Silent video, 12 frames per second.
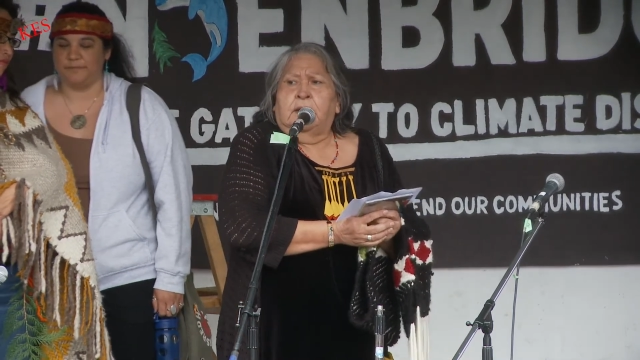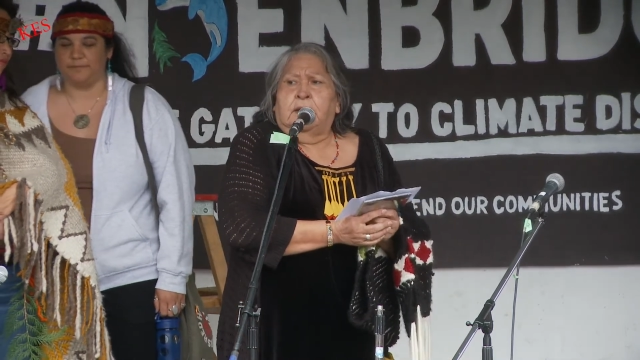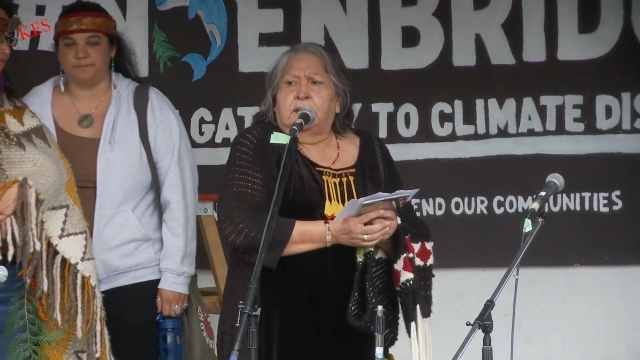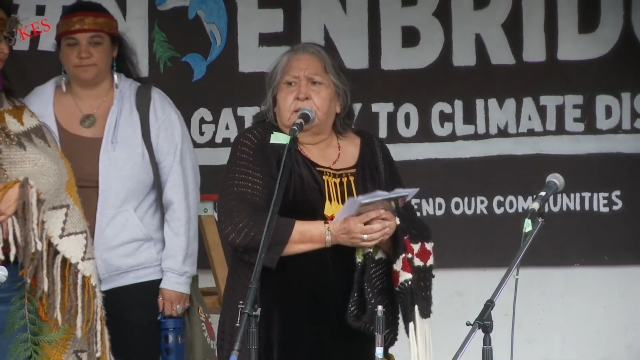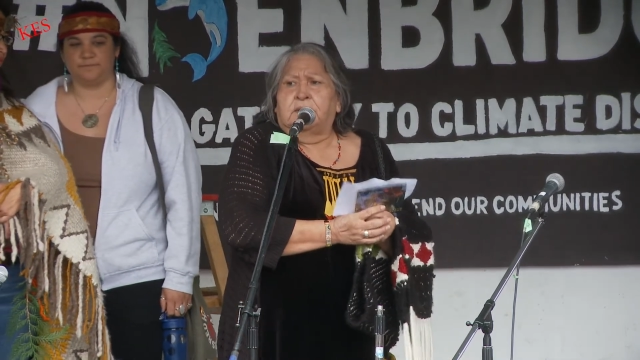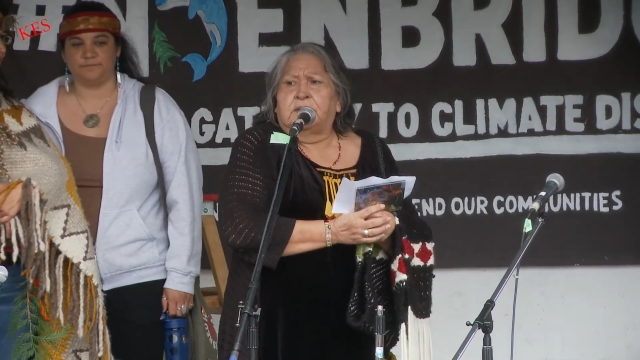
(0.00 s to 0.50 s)

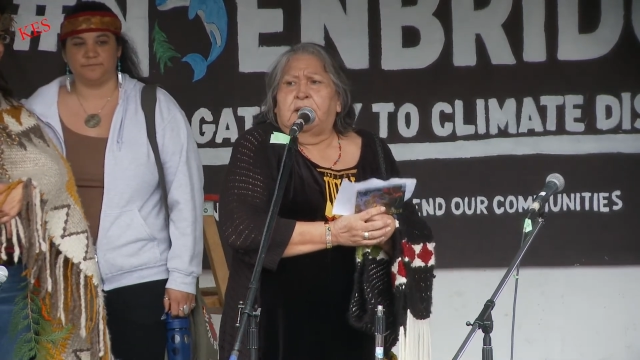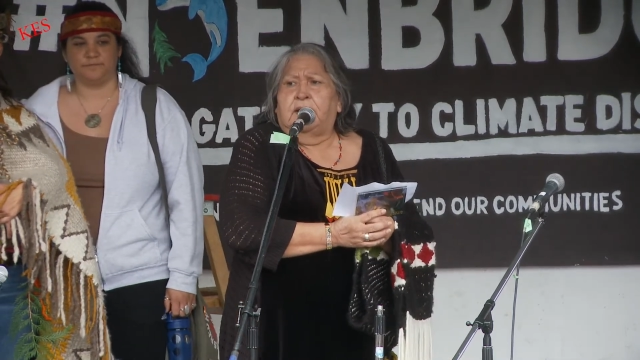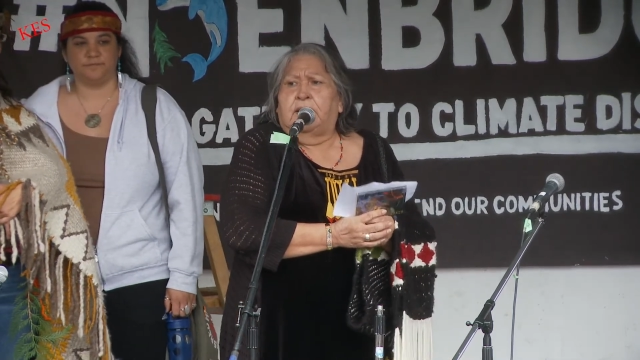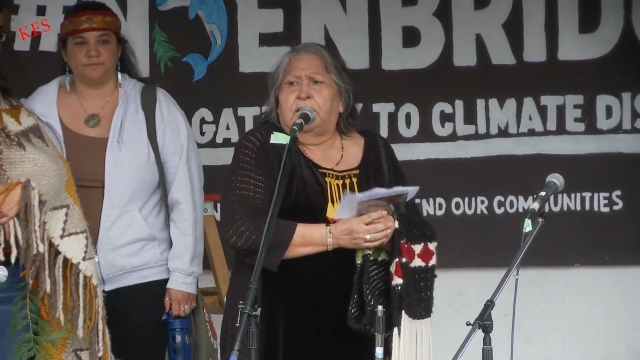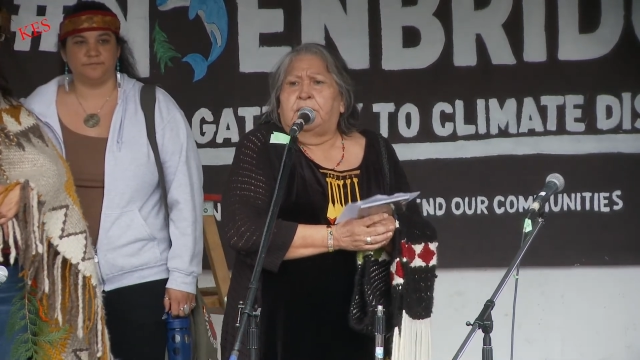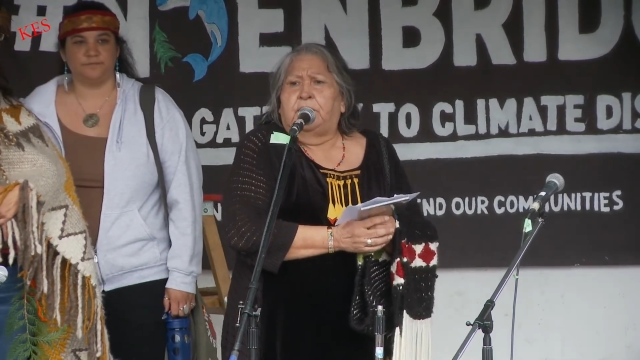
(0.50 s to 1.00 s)
Speaker 1: It looks
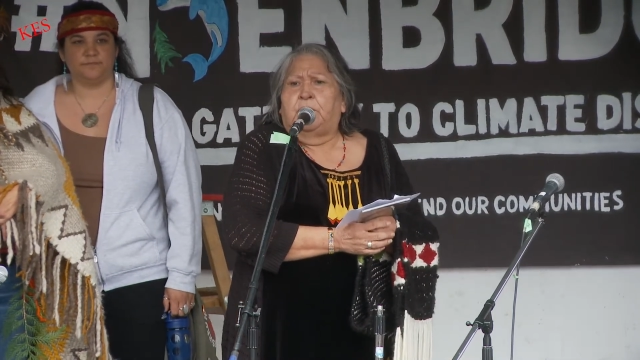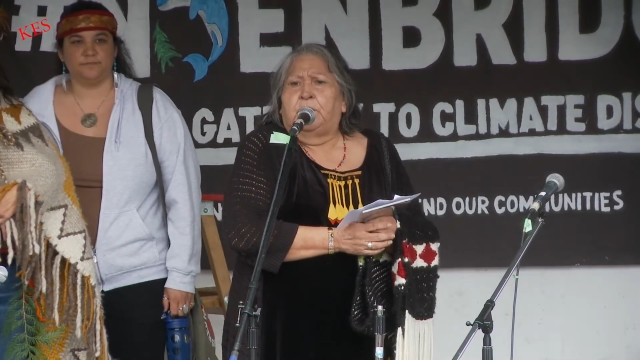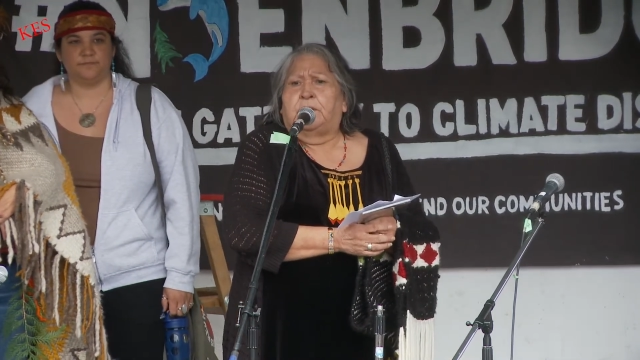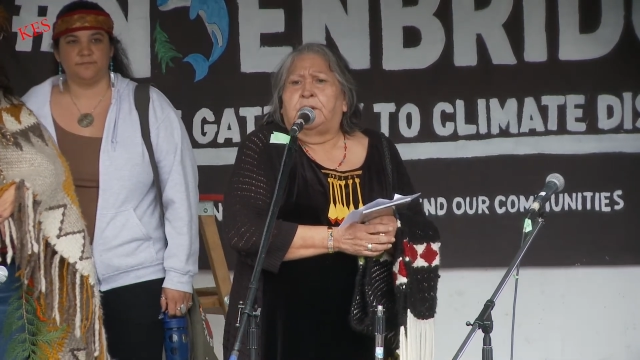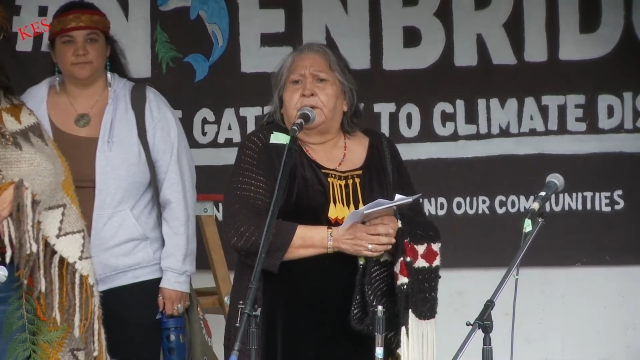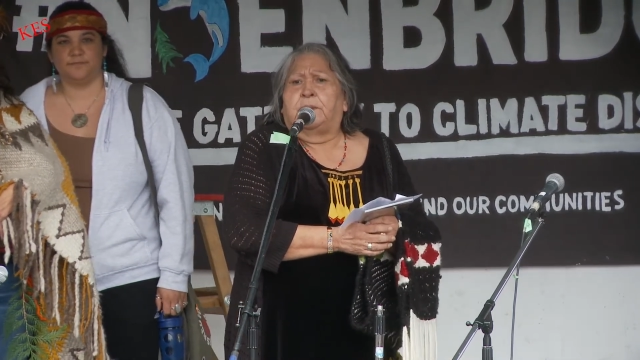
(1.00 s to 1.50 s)
like a
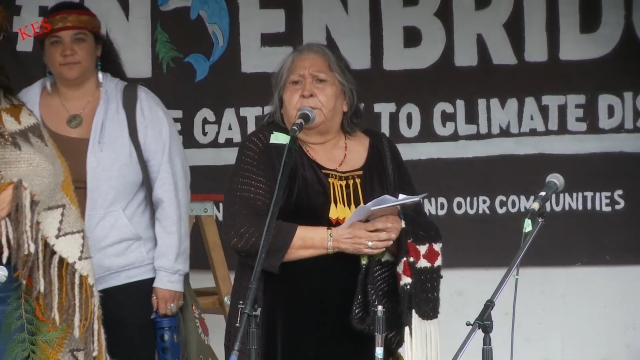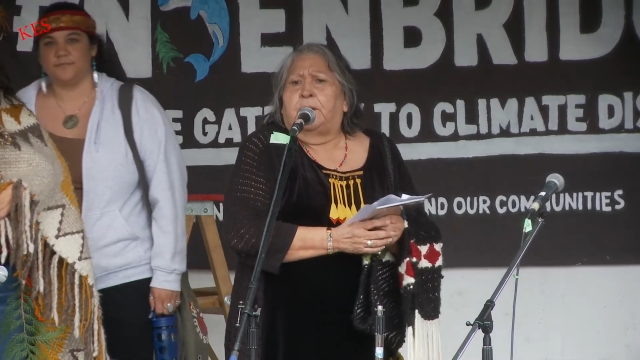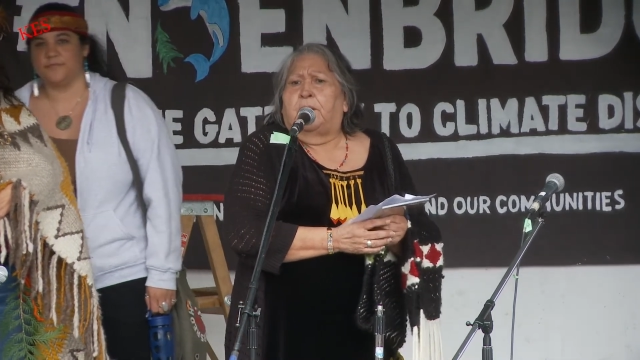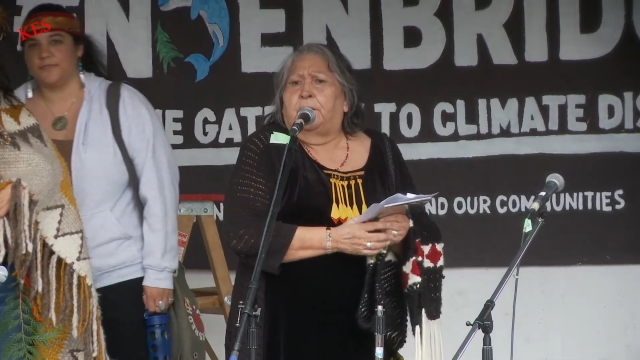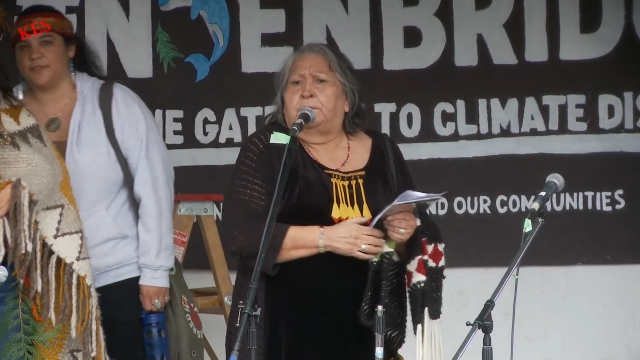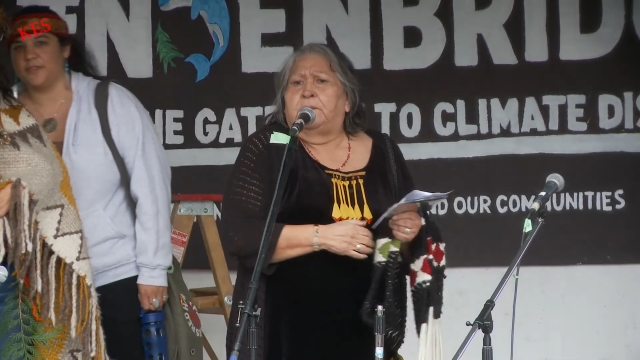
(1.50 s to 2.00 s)
nuclear
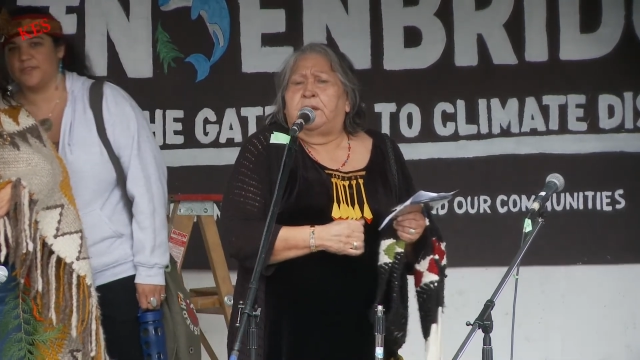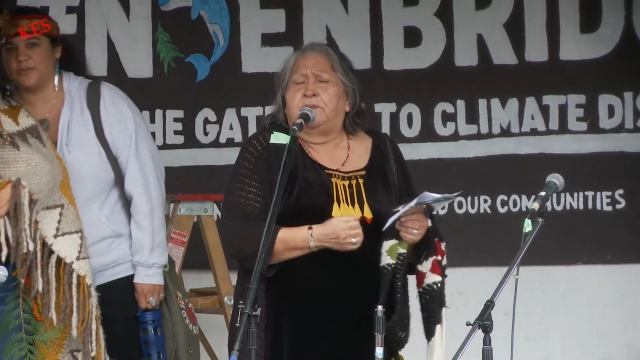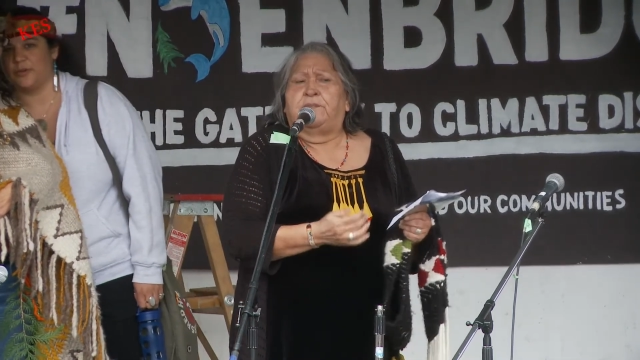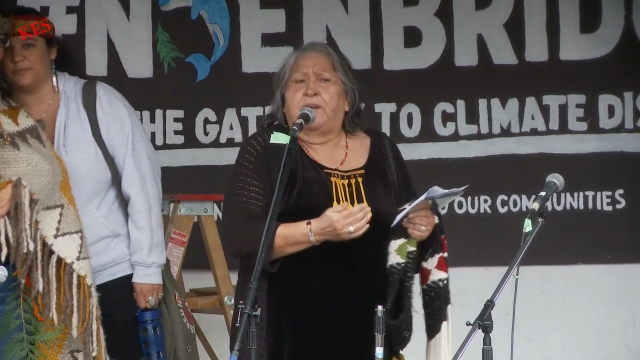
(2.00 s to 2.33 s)
bomb. In